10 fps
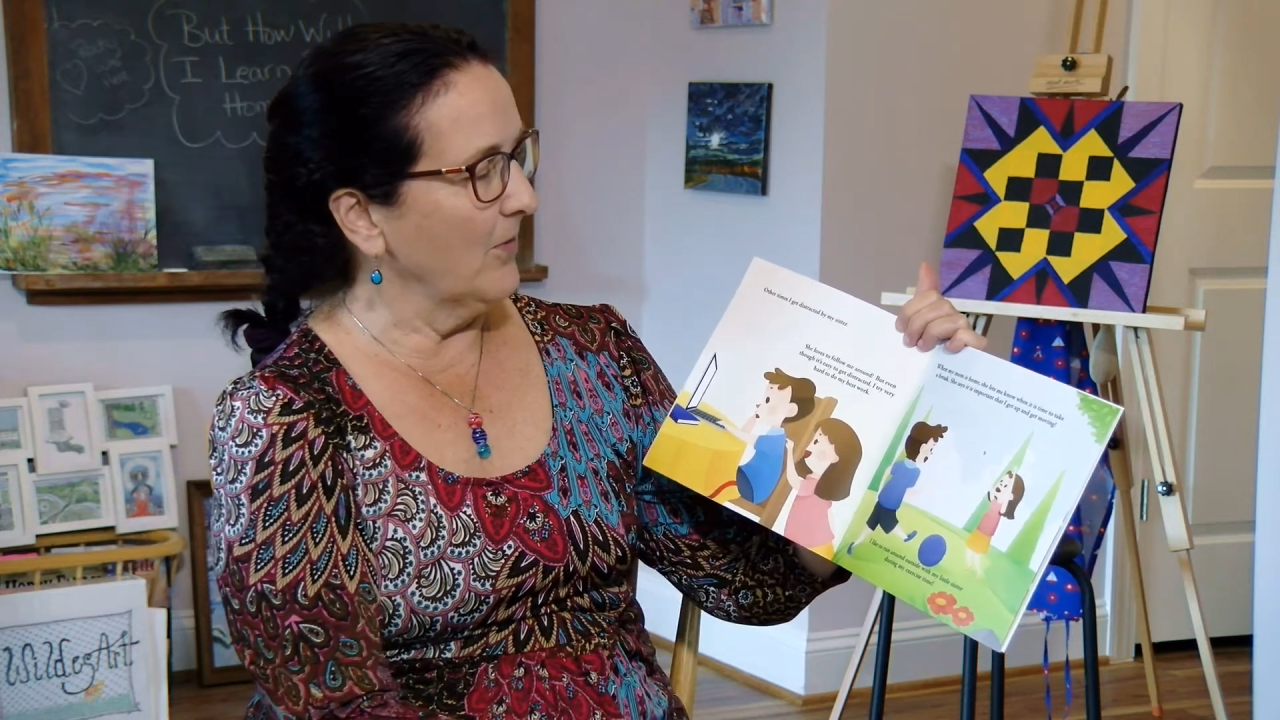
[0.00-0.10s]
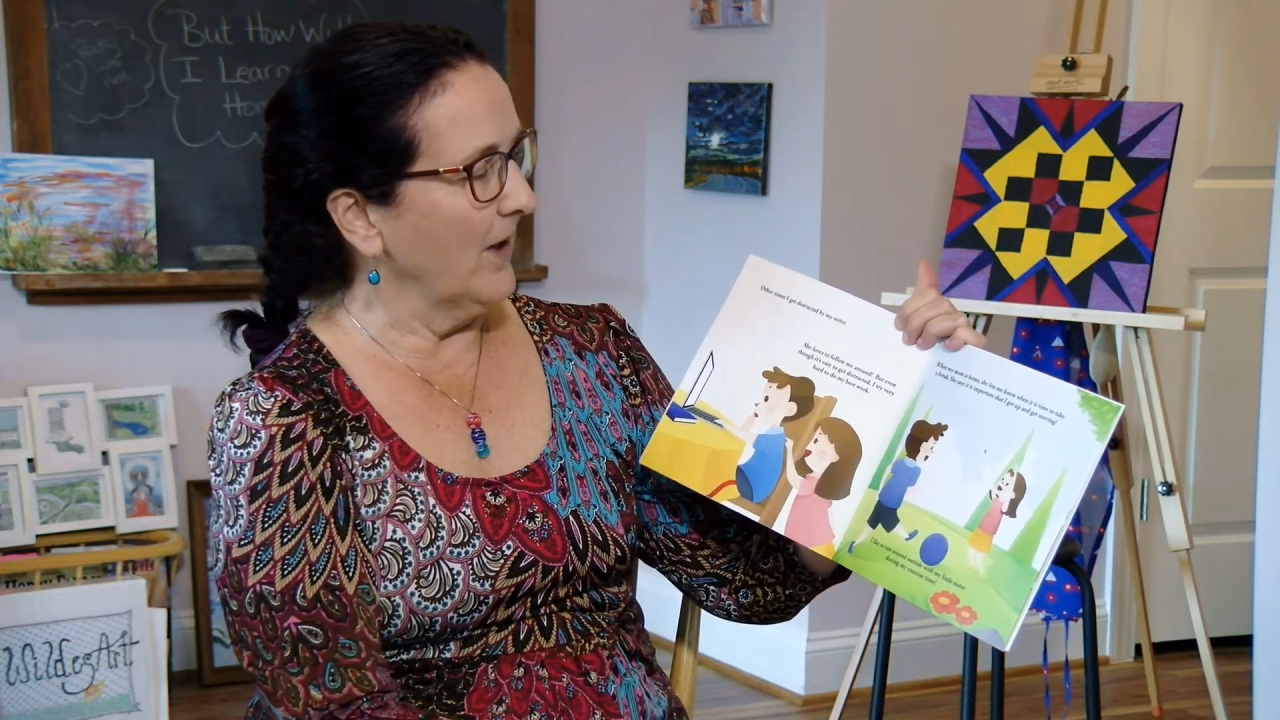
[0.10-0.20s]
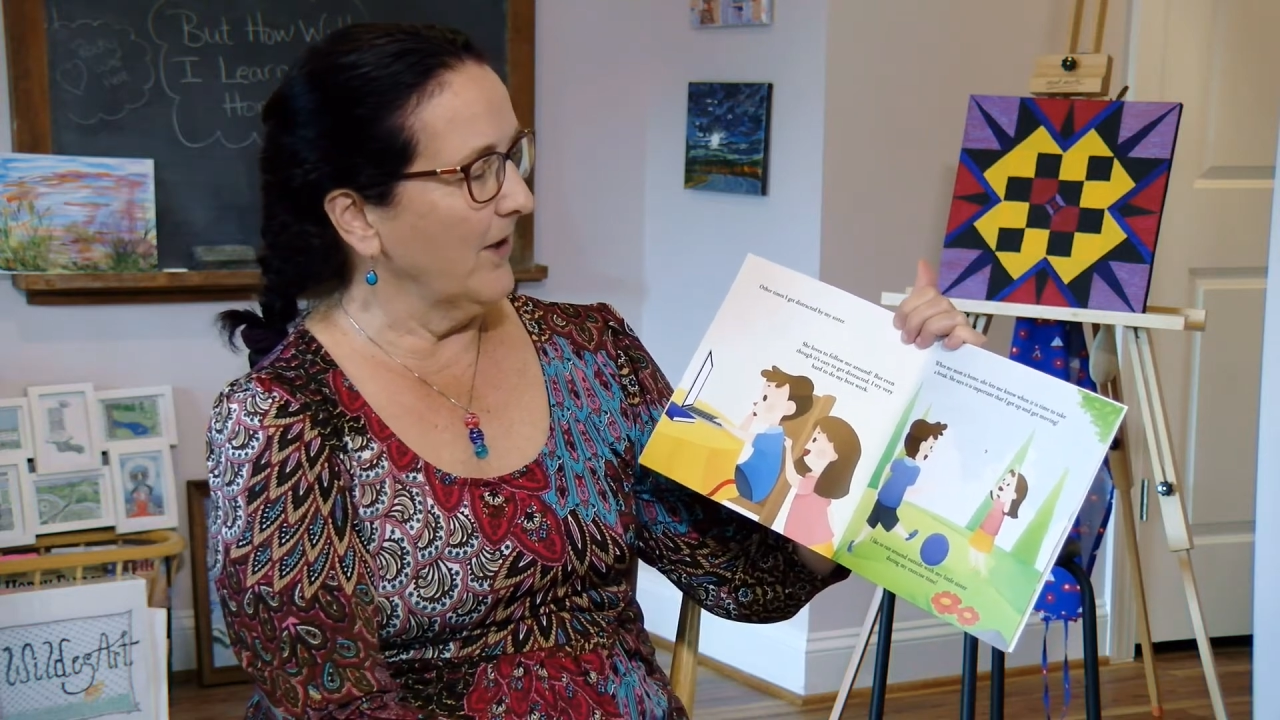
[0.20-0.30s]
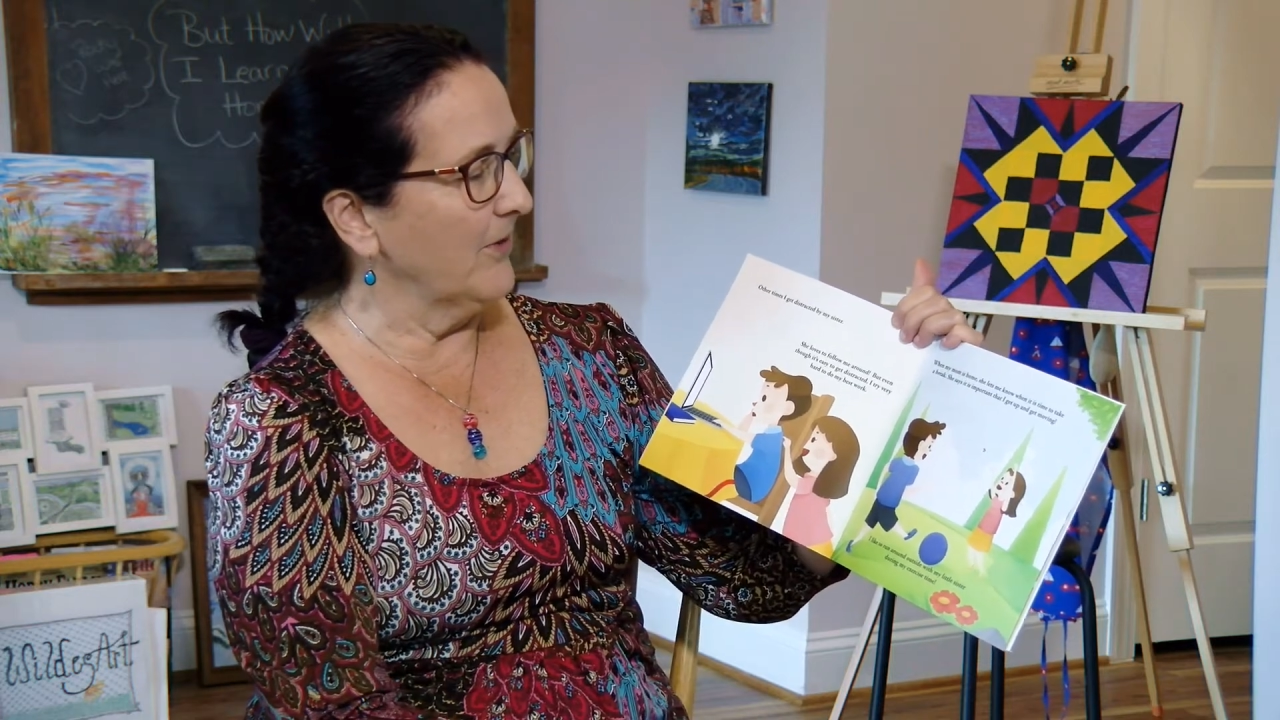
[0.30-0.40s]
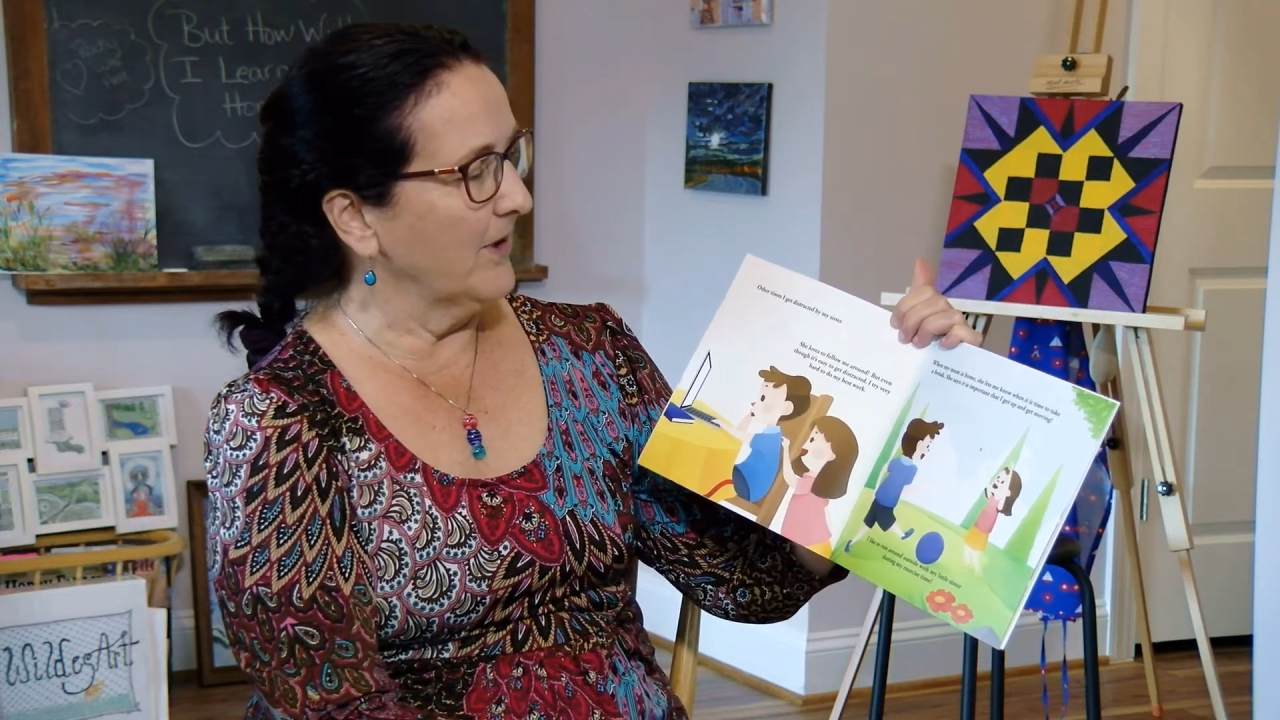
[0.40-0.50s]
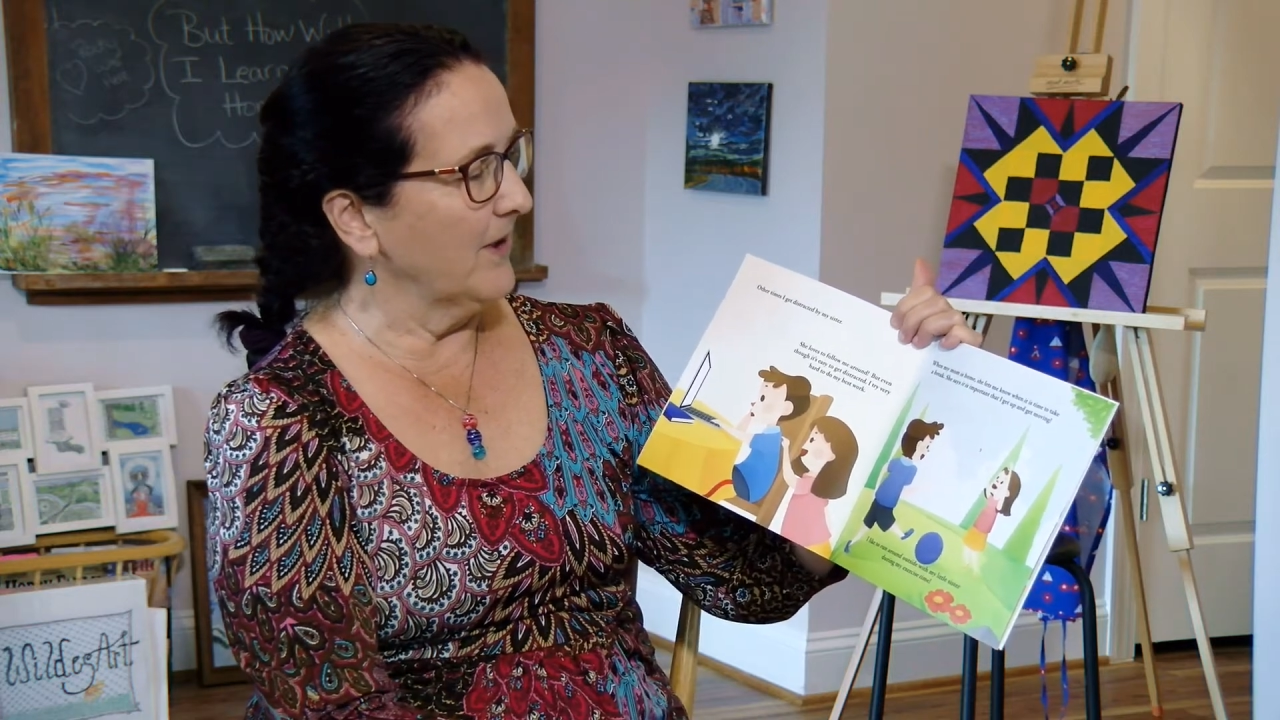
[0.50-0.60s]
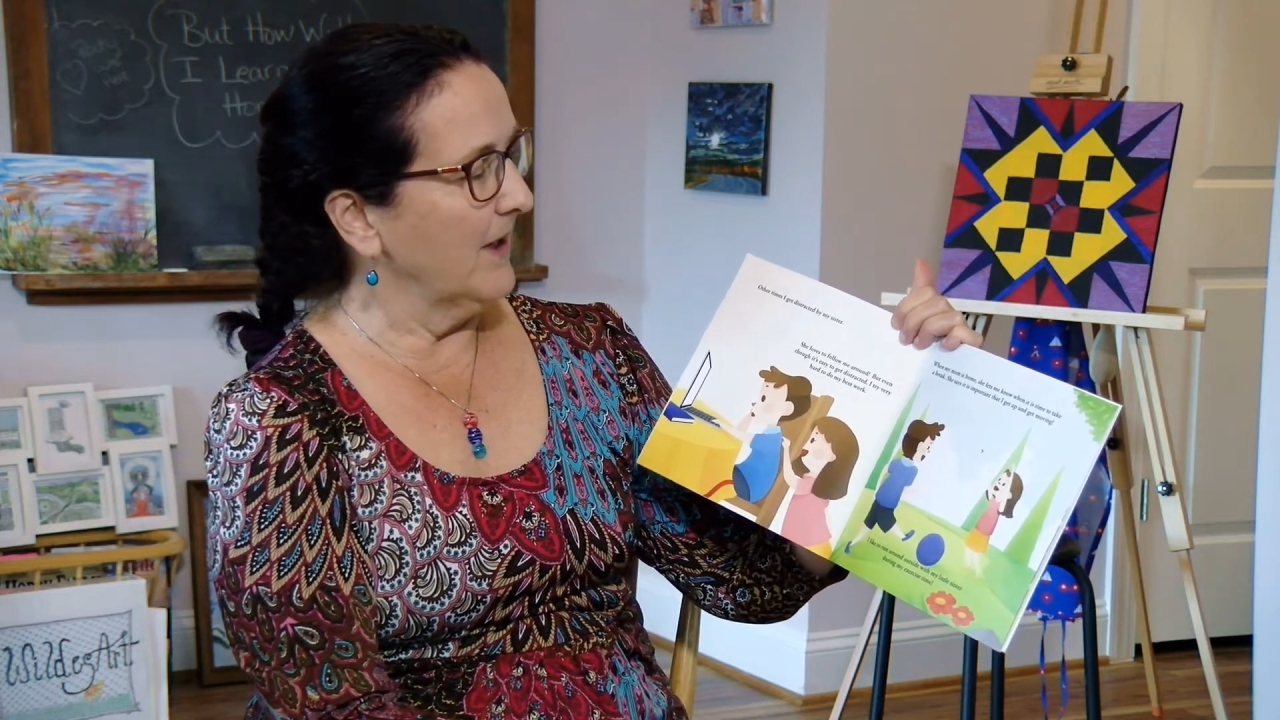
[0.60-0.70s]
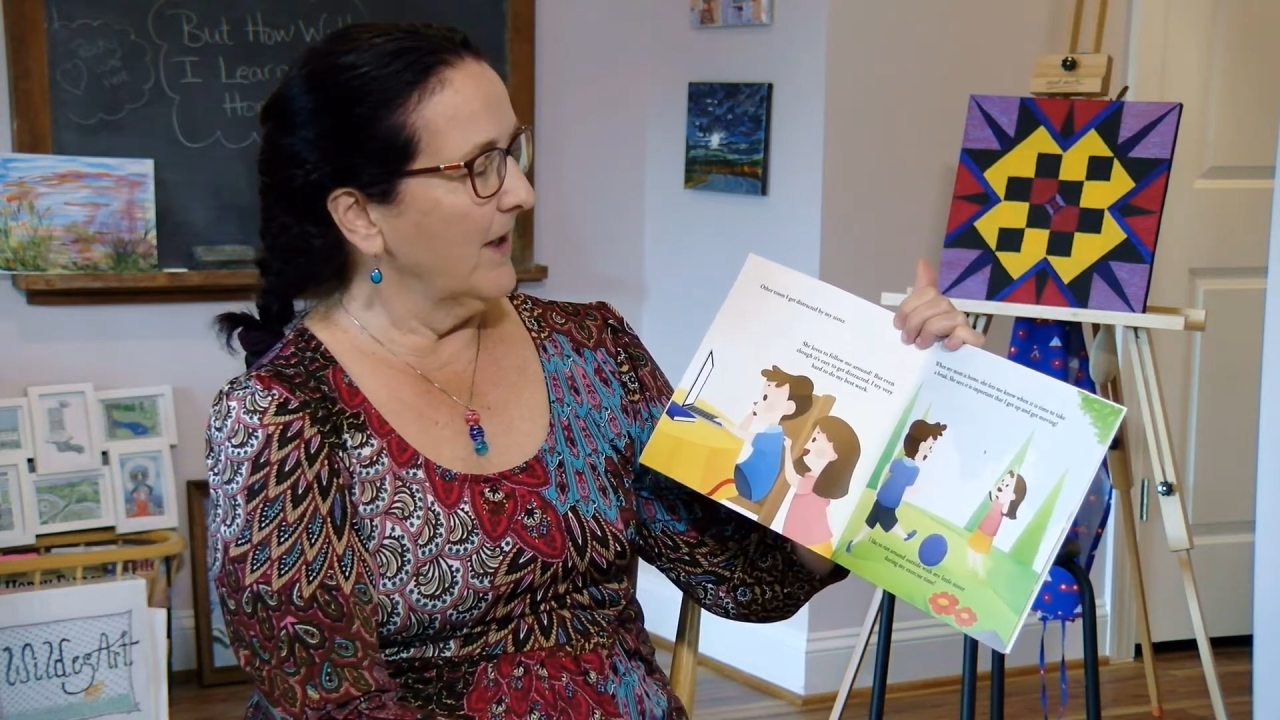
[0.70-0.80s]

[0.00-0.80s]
around,